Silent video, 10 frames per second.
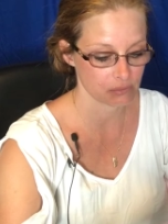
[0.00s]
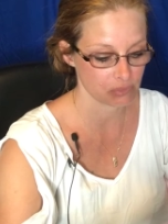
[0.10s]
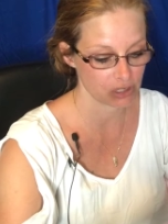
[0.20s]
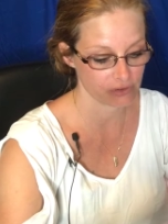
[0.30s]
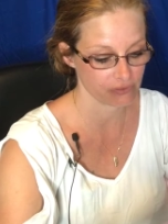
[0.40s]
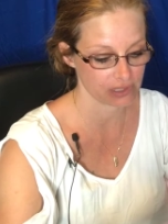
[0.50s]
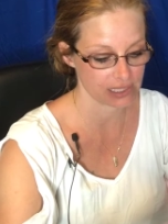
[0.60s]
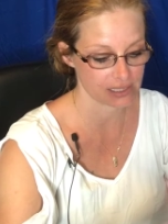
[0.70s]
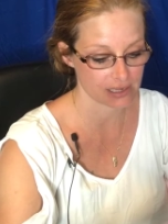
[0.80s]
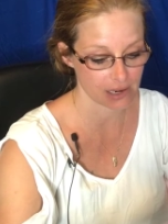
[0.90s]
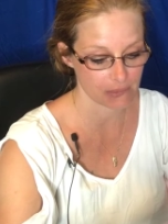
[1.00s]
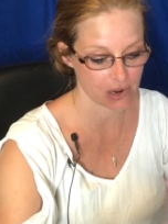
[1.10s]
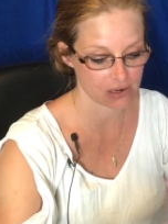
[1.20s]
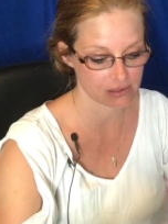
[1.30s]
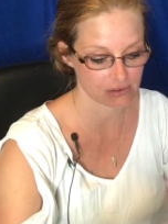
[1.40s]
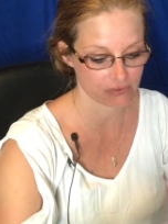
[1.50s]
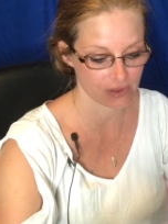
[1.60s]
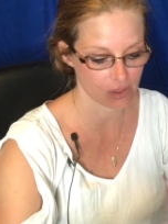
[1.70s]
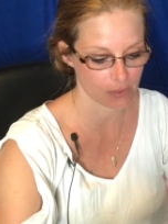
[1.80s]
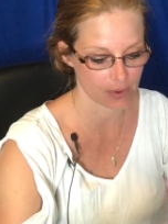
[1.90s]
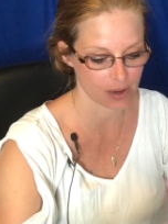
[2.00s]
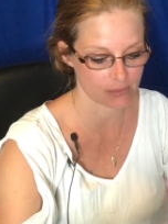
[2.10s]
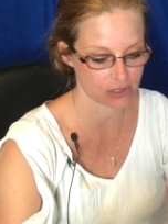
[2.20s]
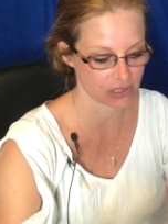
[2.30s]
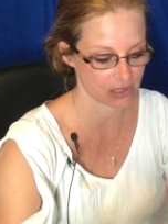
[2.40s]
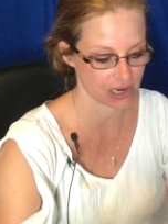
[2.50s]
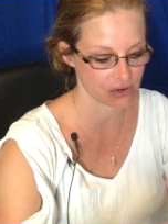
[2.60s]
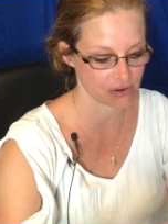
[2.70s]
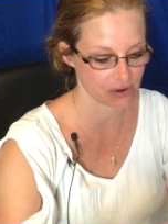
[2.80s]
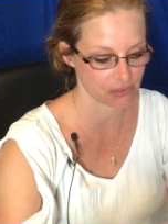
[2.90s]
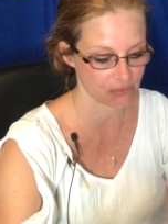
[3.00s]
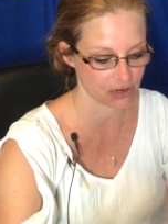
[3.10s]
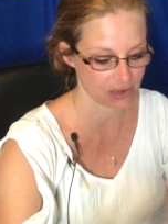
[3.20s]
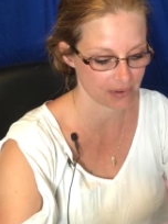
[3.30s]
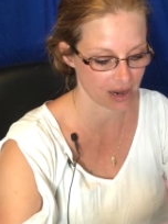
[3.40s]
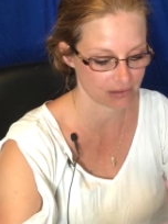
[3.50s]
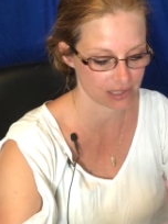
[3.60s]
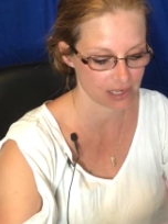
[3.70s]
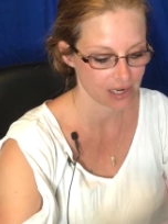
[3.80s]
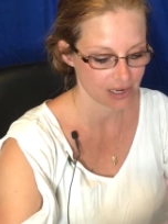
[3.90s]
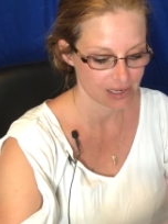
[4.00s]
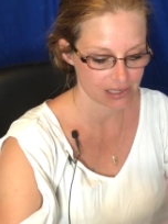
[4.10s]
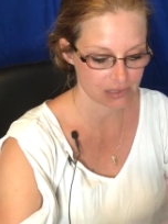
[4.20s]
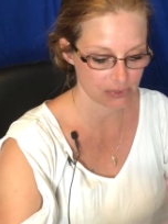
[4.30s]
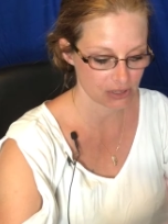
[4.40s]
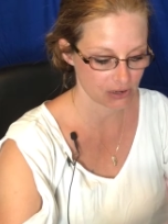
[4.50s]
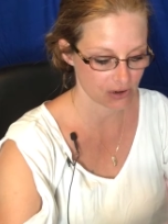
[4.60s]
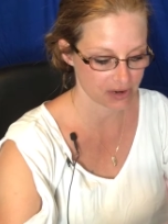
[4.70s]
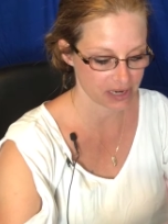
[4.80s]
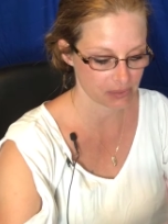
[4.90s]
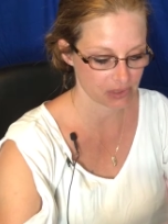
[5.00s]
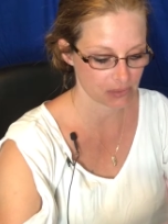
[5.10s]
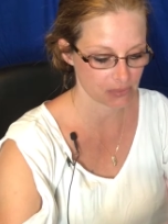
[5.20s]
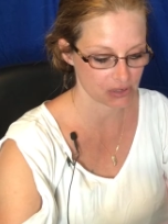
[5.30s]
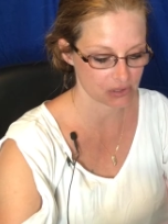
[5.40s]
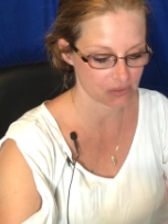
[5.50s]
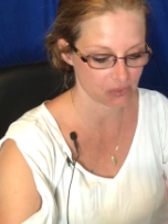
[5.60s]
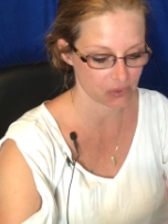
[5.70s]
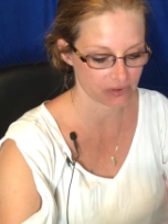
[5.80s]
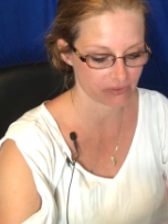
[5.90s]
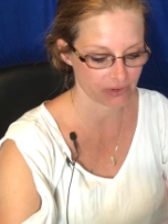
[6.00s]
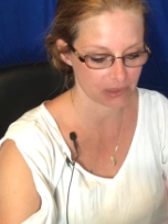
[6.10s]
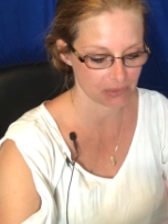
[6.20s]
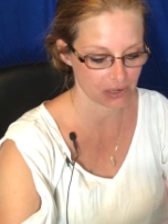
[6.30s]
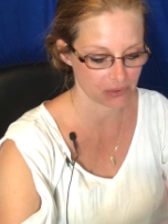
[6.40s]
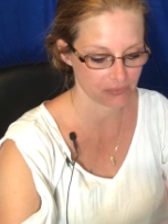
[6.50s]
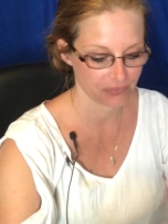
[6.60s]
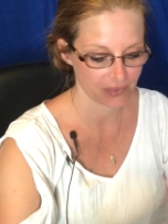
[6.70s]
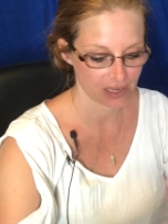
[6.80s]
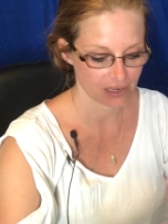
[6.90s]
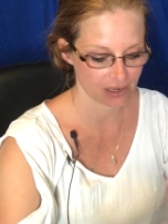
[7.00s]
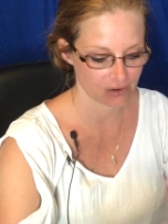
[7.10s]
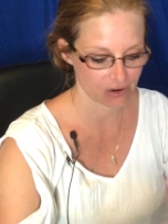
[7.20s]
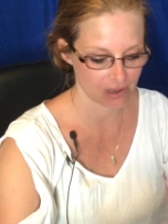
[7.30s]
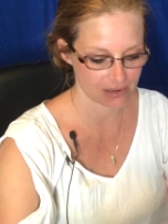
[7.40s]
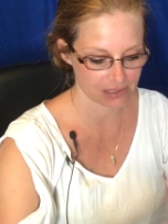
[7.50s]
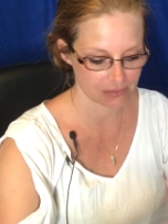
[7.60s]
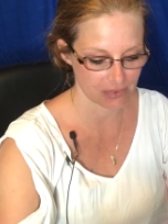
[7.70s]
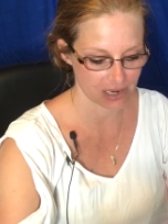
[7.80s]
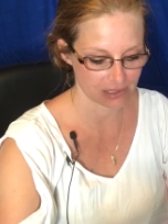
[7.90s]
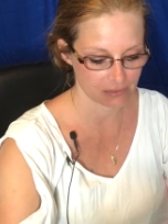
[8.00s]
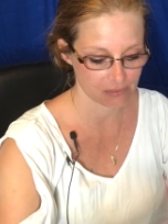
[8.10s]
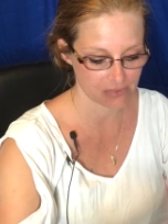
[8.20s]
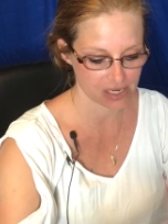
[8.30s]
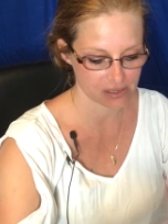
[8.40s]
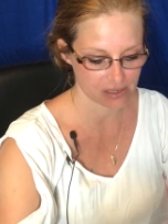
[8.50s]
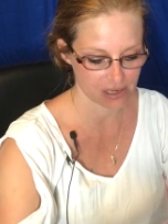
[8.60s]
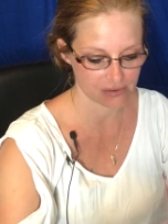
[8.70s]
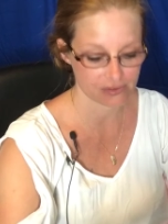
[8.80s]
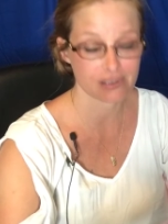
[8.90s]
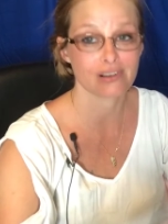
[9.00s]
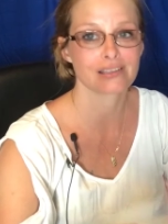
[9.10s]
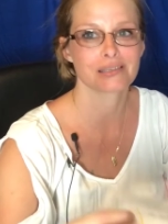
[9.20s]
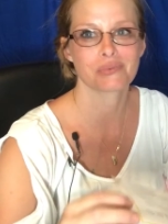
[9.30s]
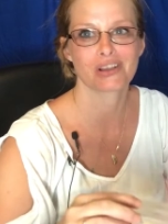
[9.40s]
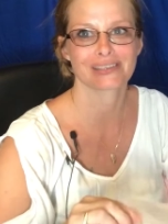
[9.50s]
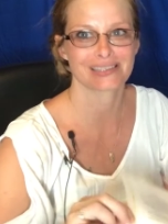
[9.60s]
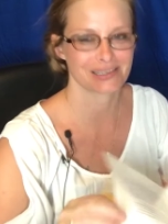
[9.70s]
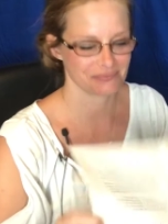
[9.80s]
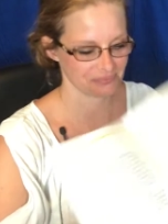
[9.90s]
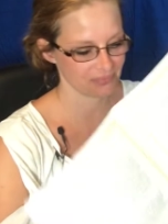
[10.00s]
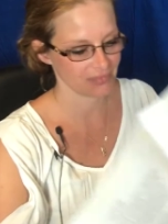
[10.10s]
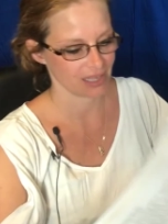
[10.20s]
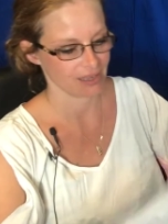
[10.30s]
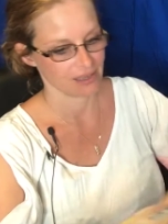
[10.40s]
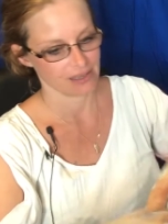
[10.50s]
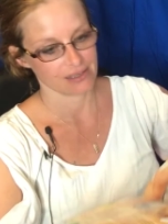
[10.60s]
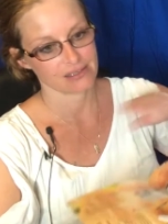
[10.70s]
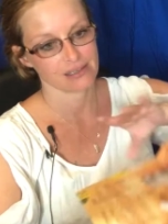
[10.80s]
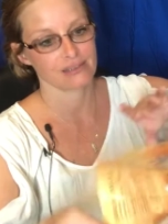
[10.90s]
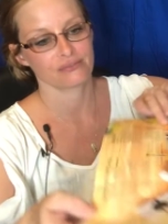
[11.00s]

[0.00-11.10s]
beautifully designed box to a fellow mom or delight your own beauty palette, it's been curated with the most important female in our lives in mind. Much love, the Glossy Box team. So,